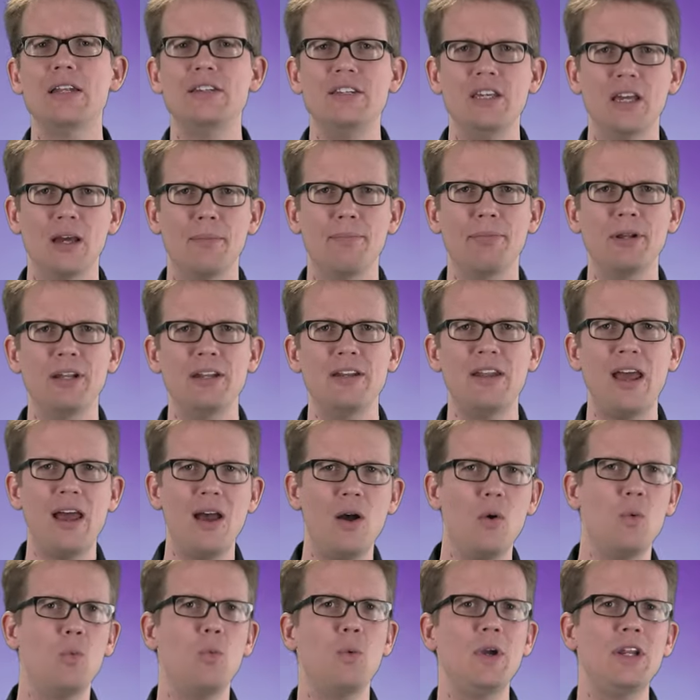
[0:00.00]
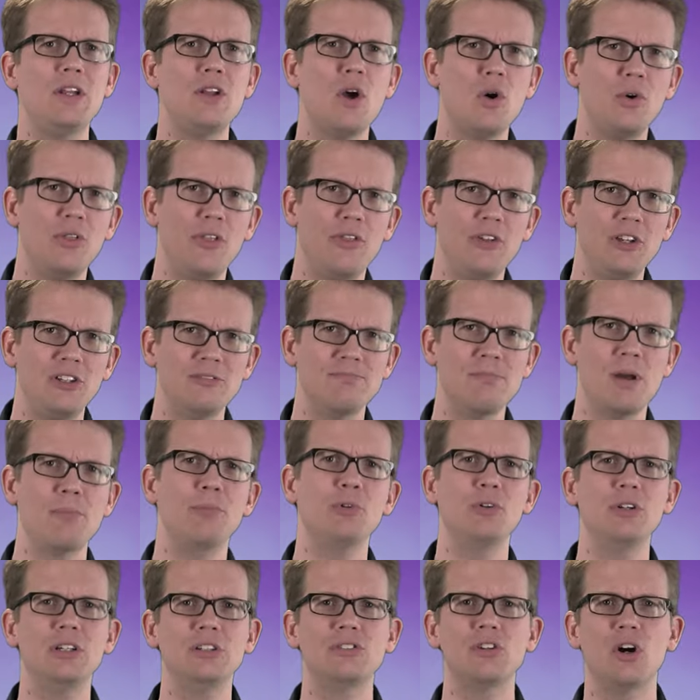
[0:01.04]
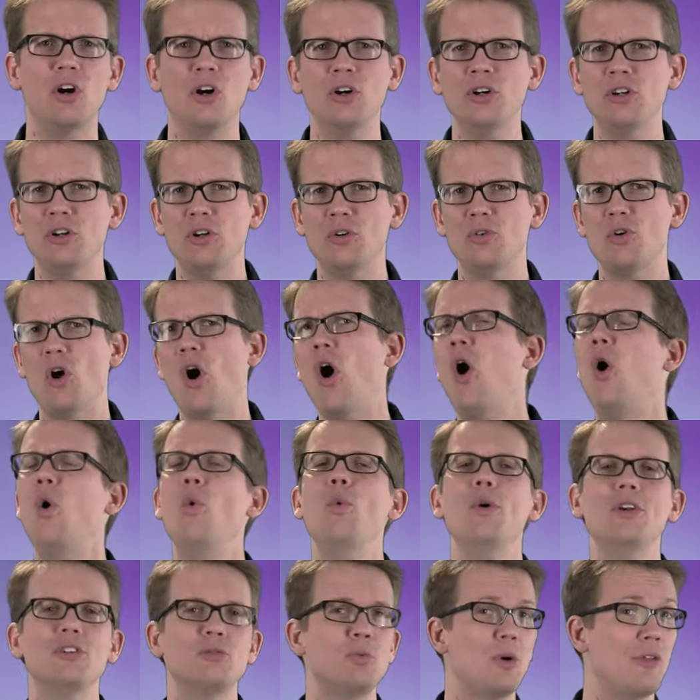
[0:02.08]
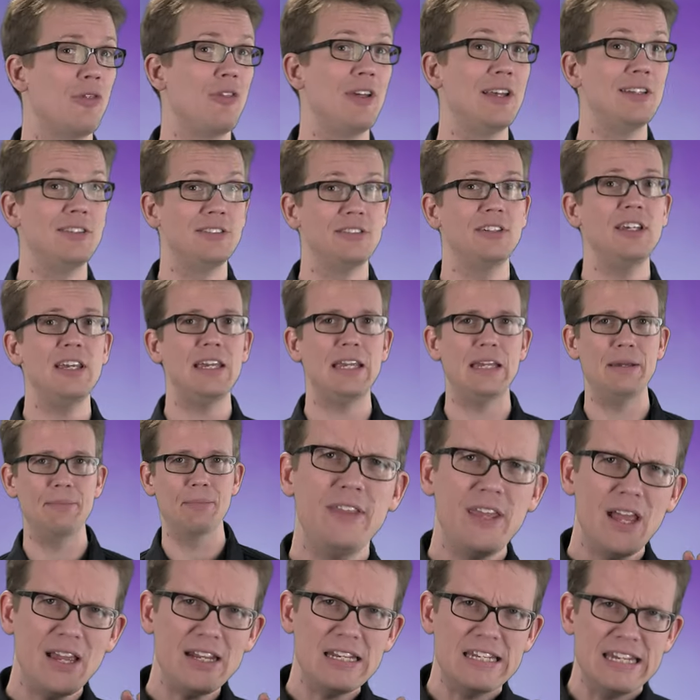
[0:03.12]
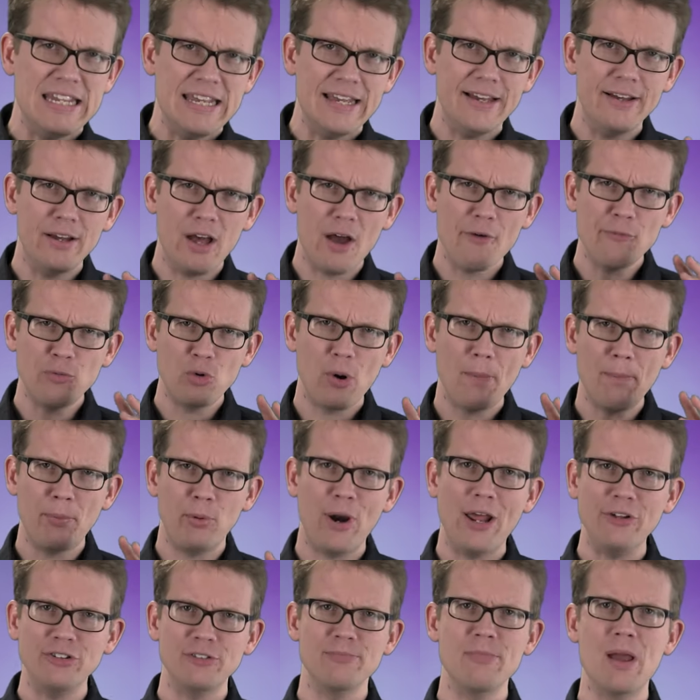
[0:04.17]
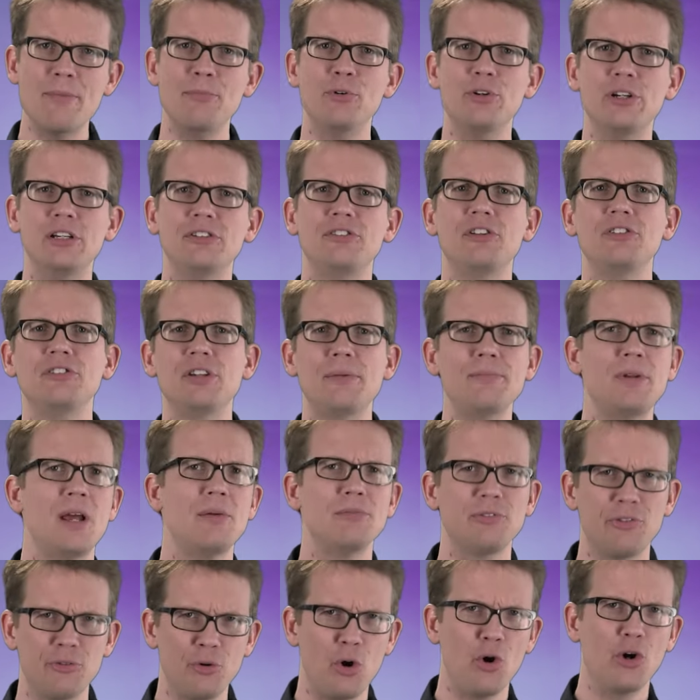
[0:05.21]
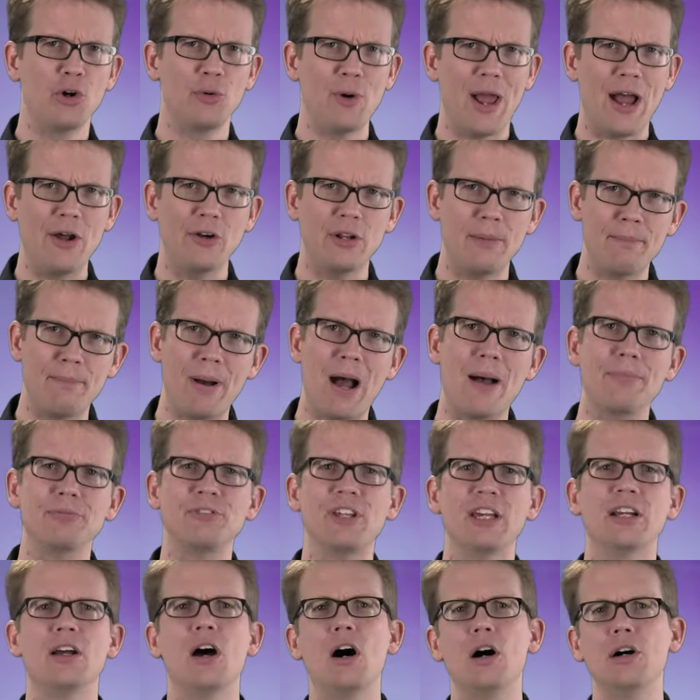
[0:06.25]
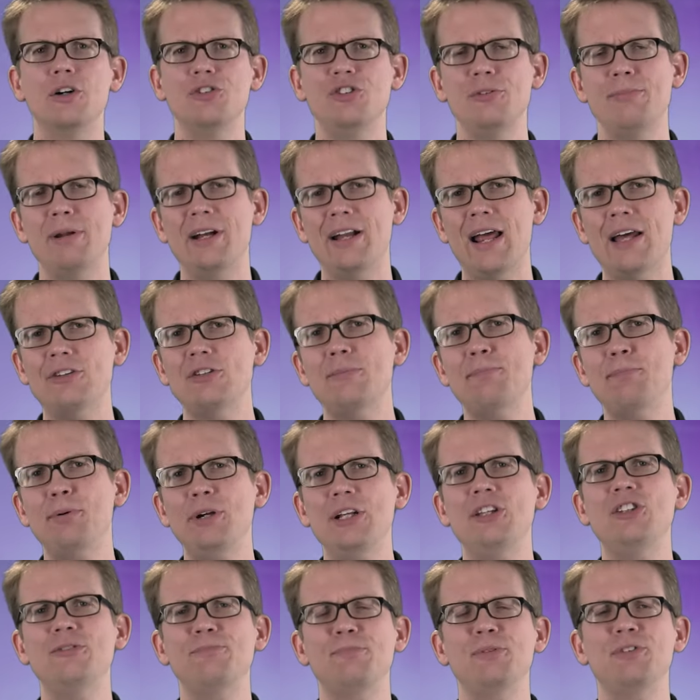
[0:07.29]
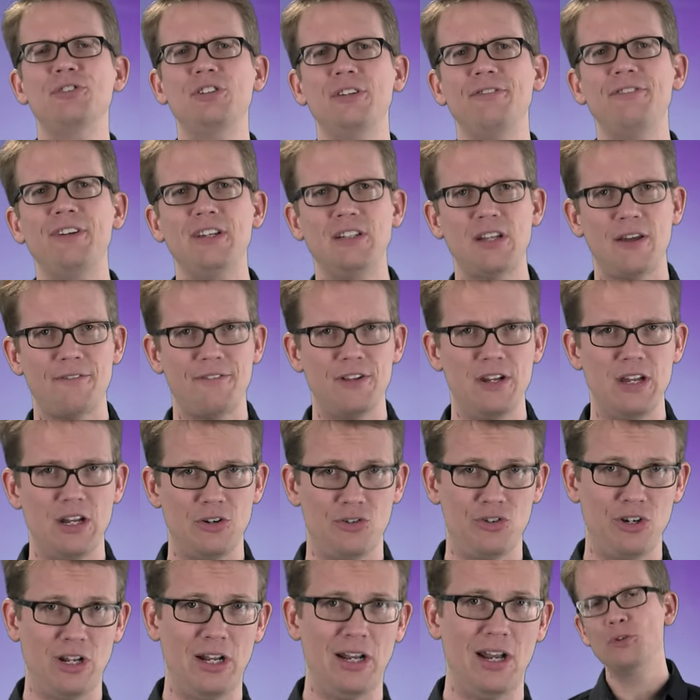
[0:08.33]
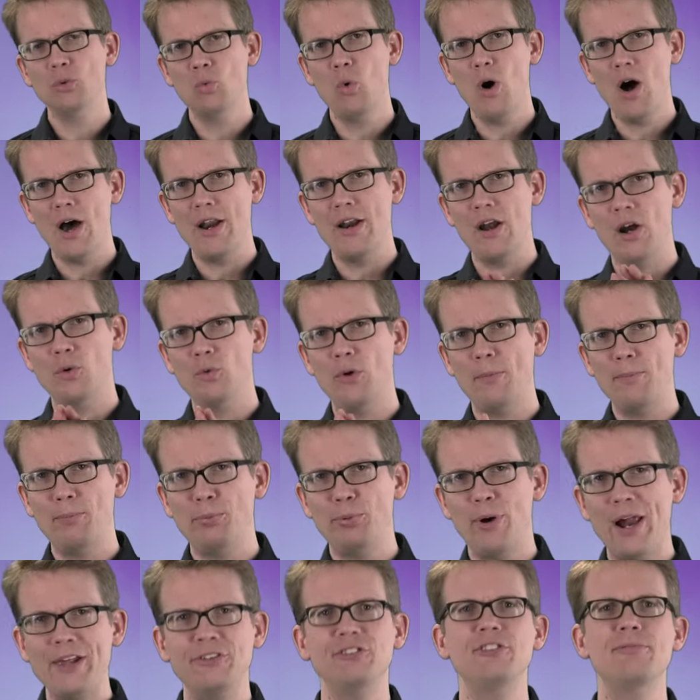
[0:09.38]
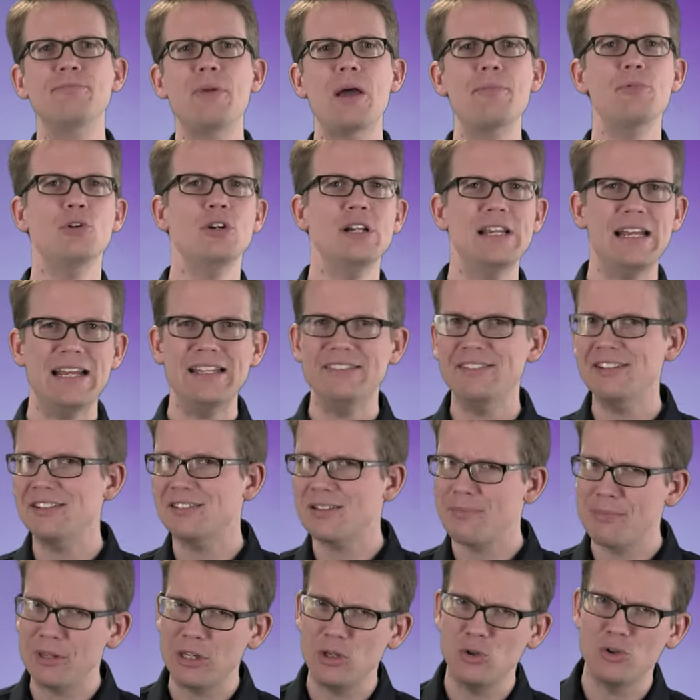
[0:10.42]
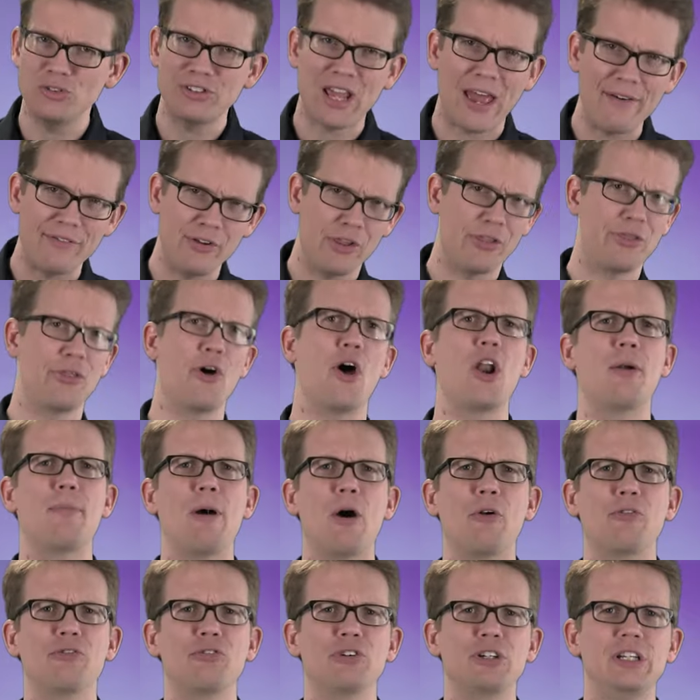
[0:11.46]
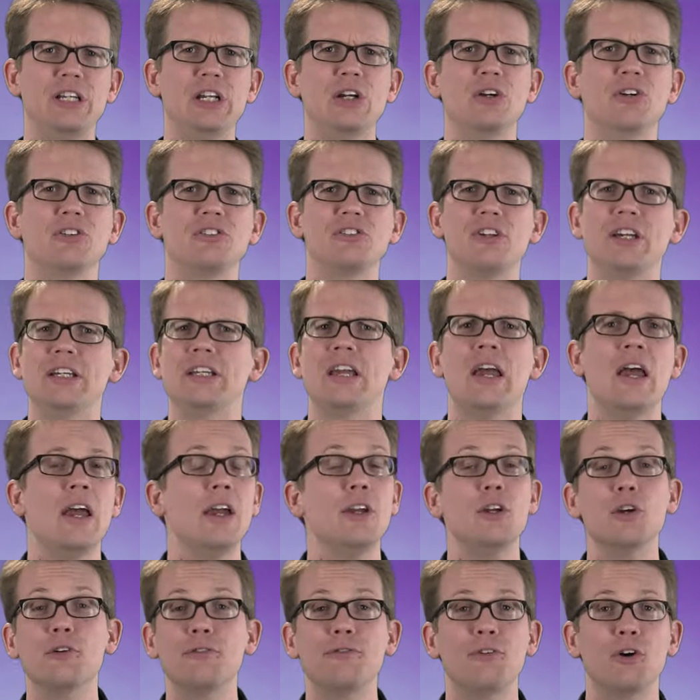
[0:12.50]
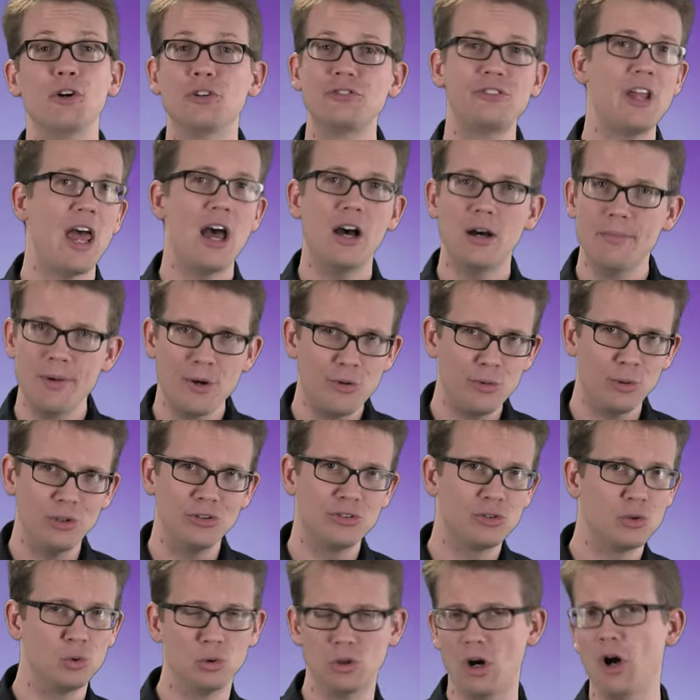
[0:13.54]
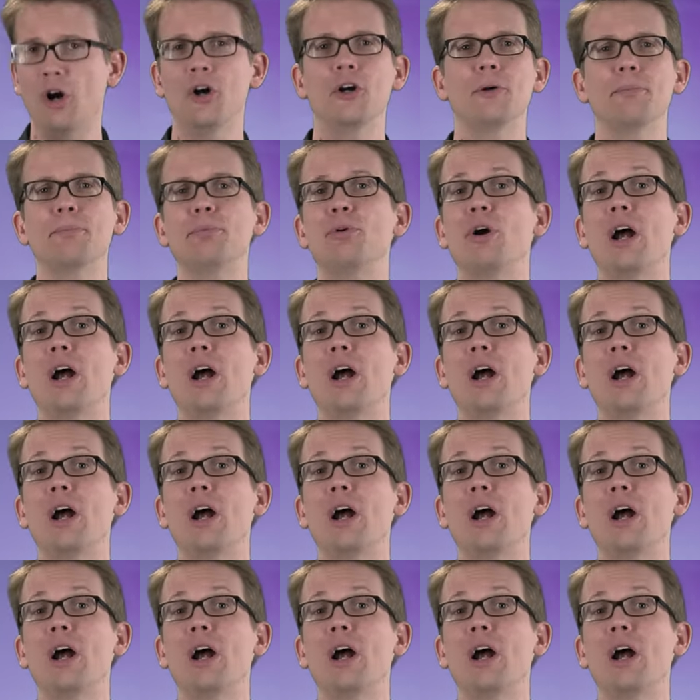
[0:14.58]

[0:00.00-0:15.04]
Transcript: idea, but now we know that these memories aren't always what they seem. The idea of repressed memories is sometimes thrown around in pop psychology, but it has a pretty specific definition. For one, a repressed memory isn't something you just haven't thought about for years, like your first elementary school art